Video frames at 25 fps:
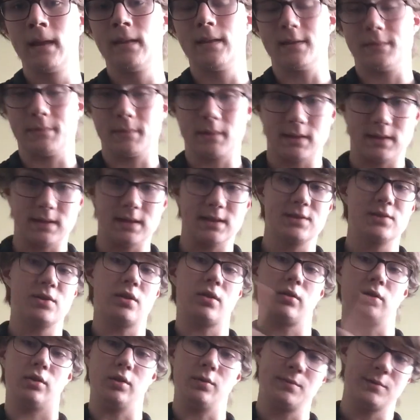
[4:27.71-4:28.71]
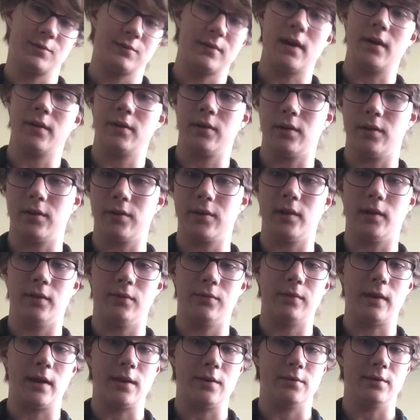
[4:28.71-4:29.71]
That's because this song loops around in
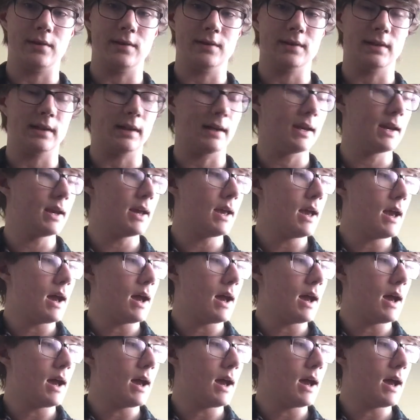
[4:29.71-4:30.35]
itself rather easily.